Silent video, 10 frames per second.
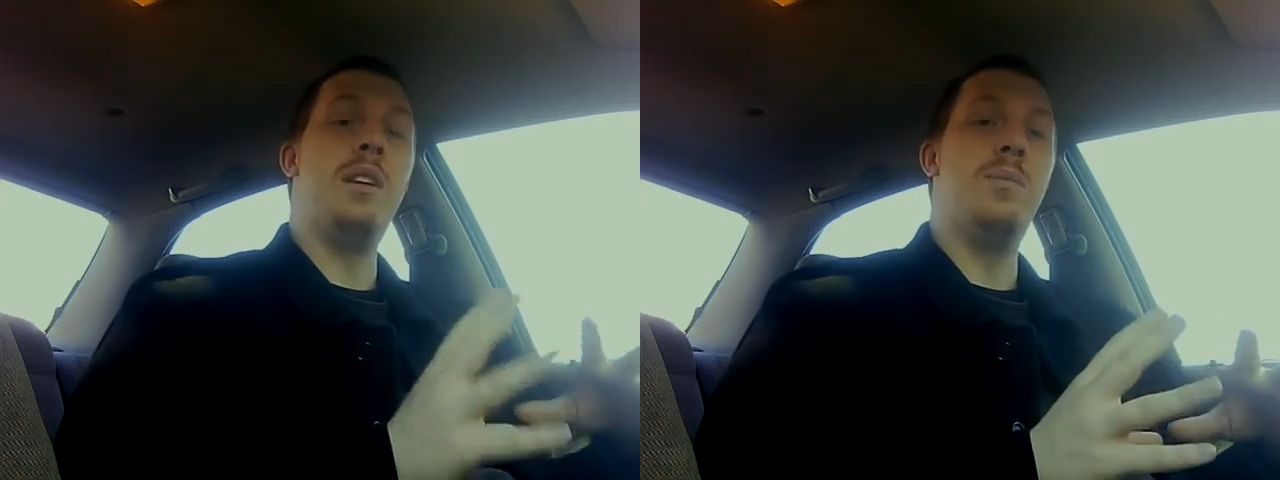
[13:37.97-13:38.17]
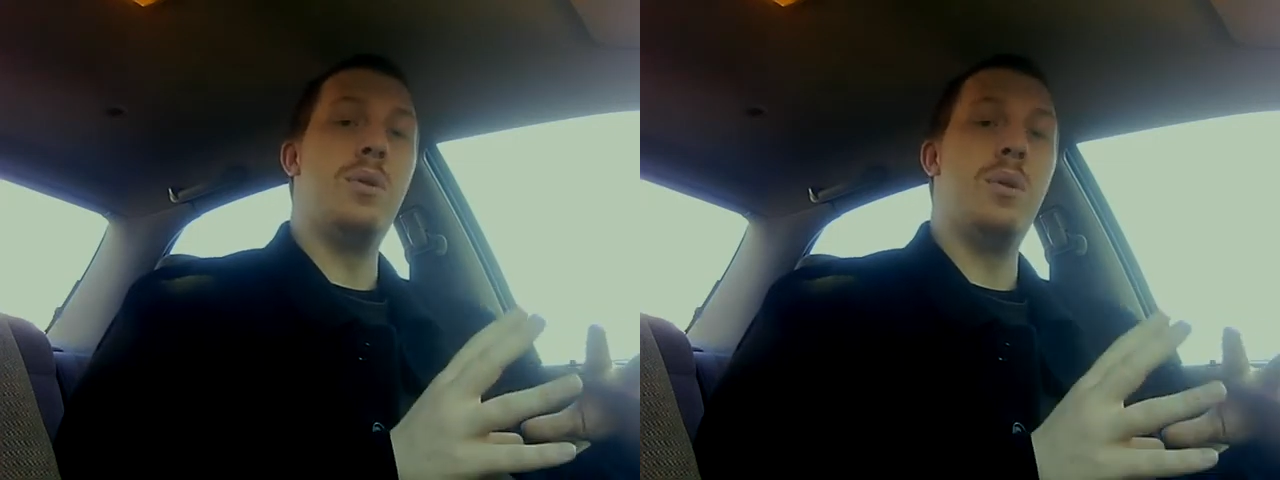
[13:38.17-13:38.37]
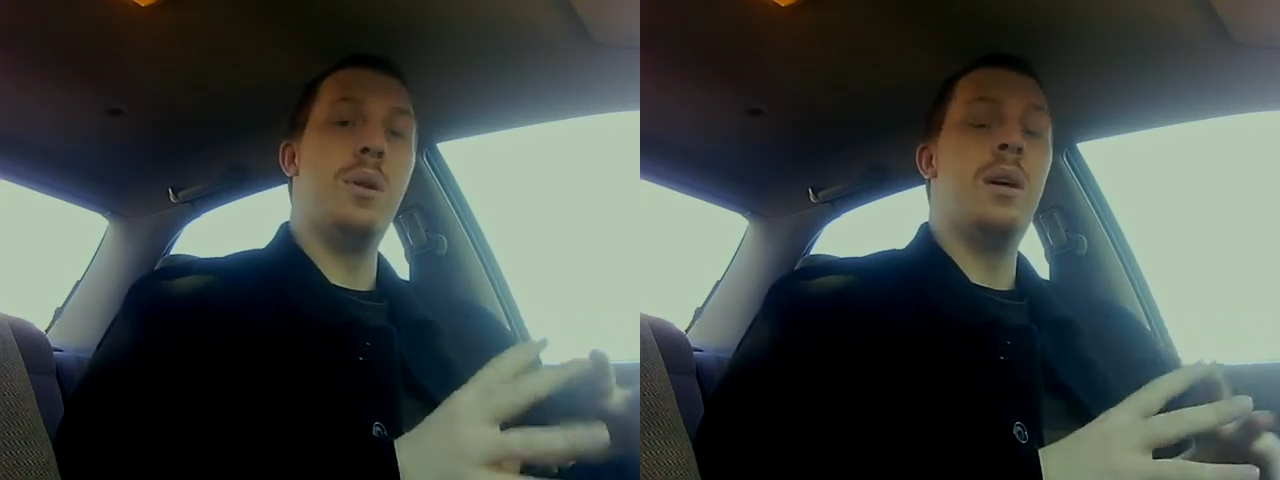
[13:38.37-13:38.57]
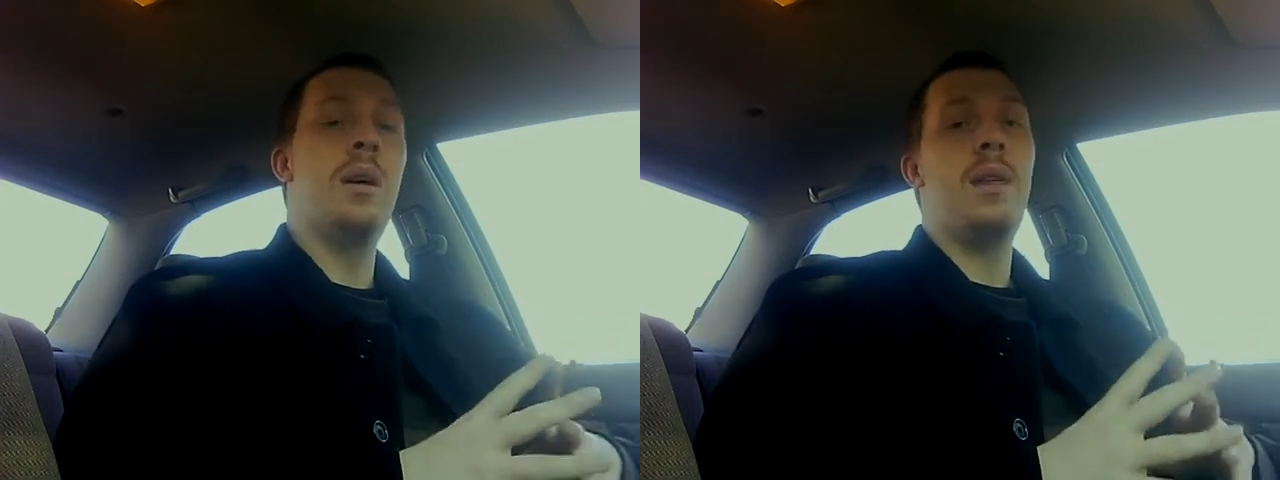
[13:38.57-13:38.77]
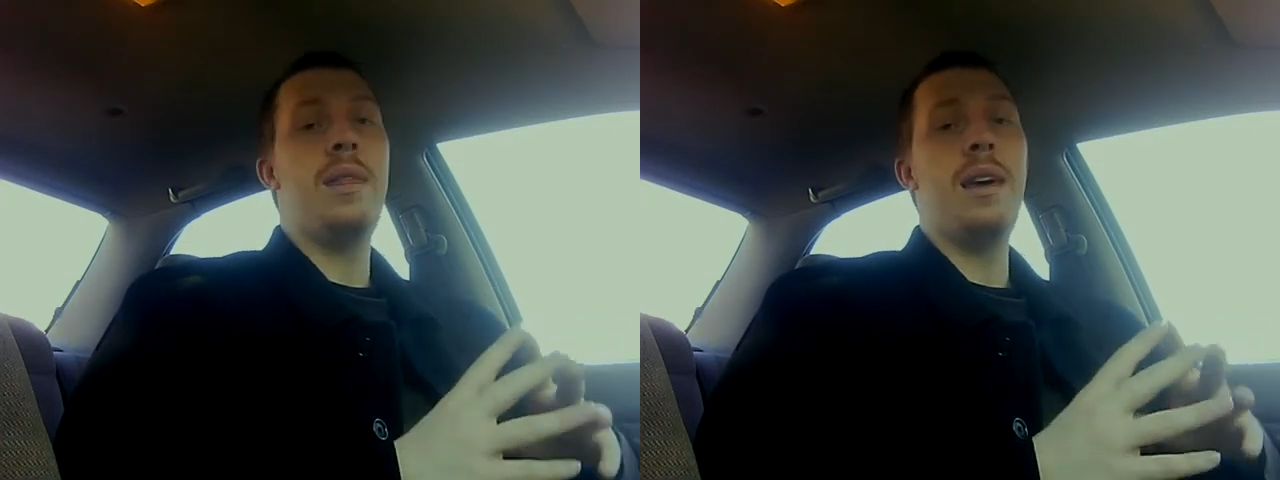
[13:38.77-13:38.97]
people
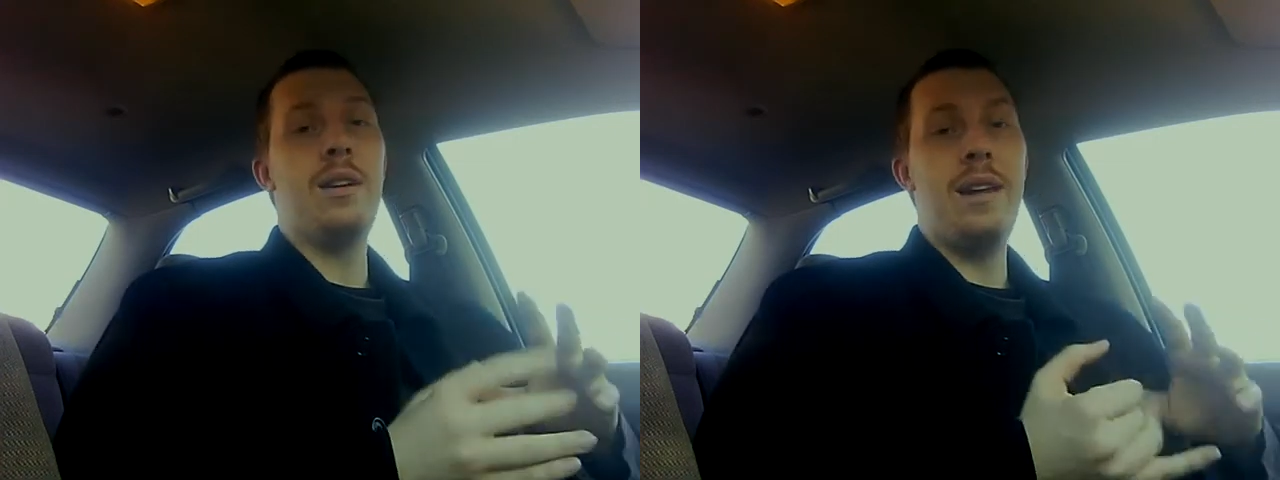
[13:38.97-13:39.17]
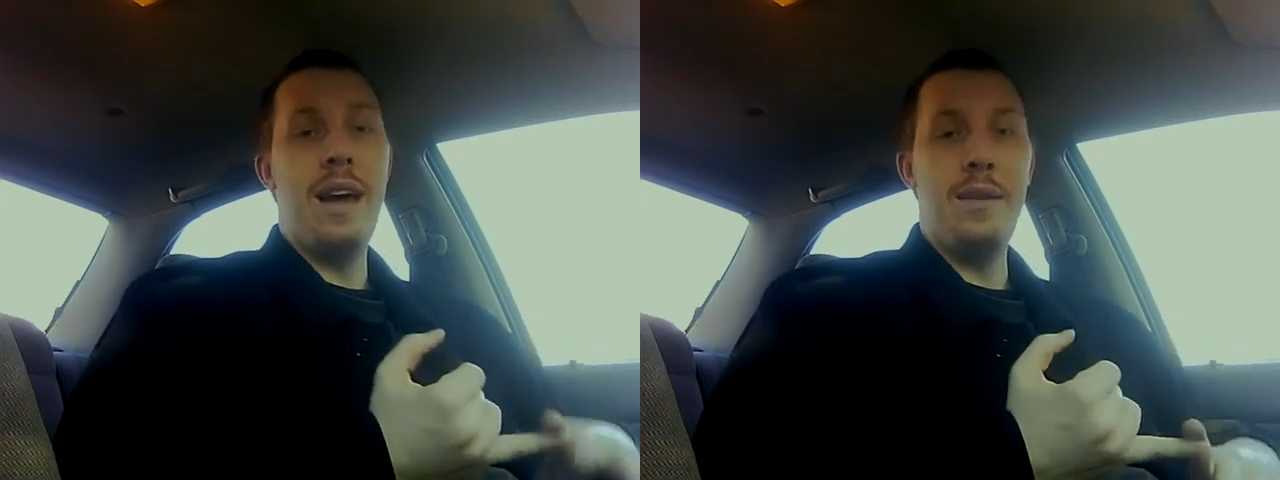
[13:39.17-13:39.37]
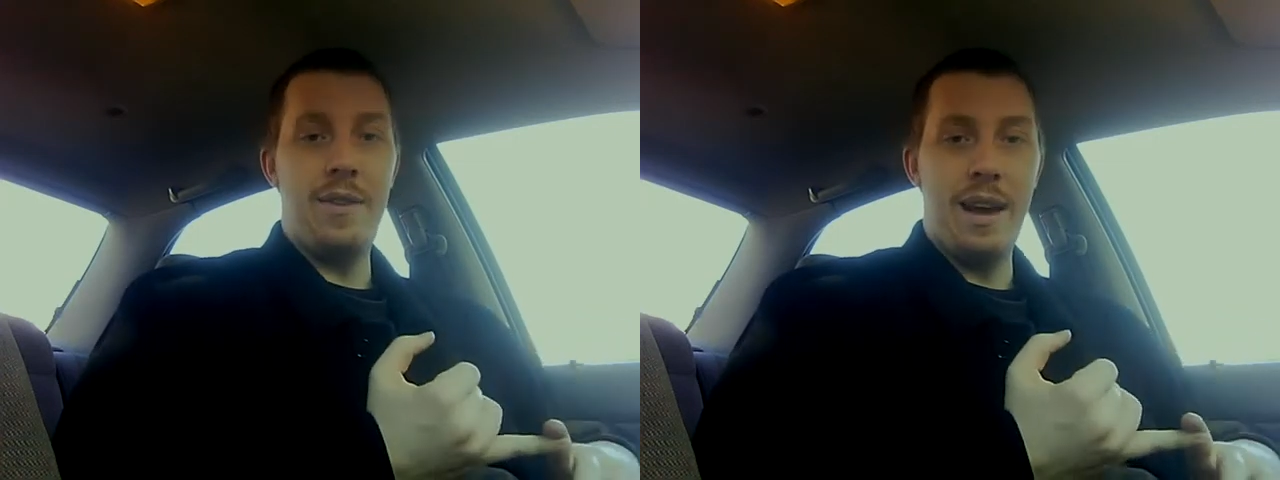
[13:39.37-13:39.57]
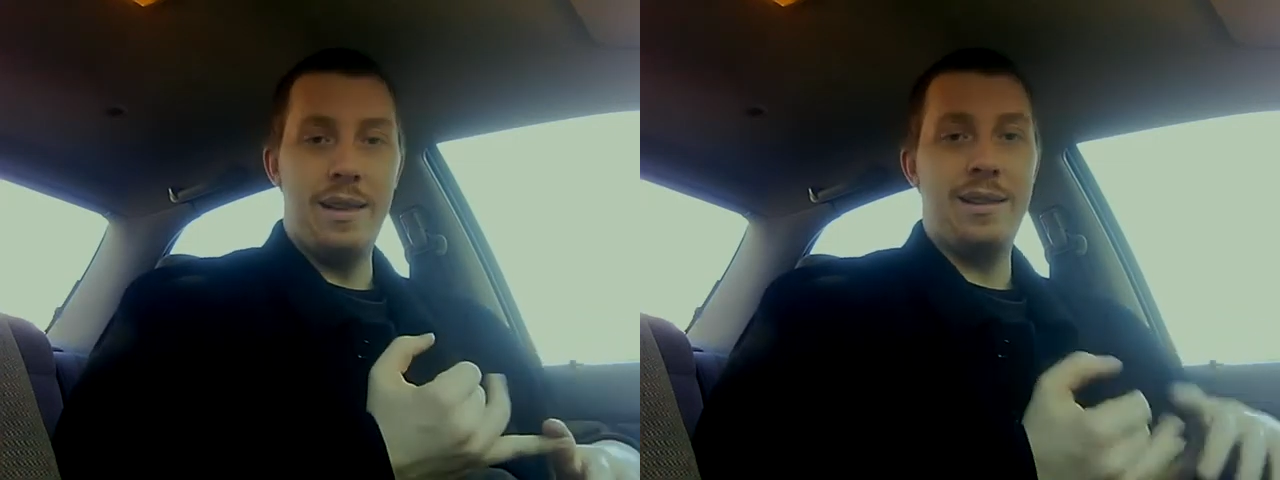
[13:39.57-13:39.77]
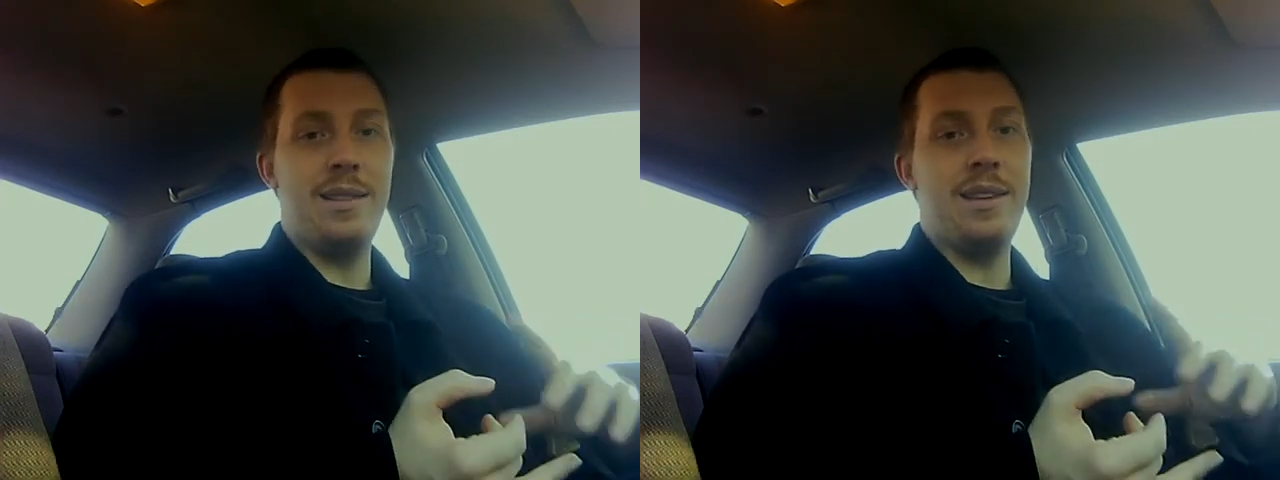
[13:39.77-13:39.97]
that are not violent,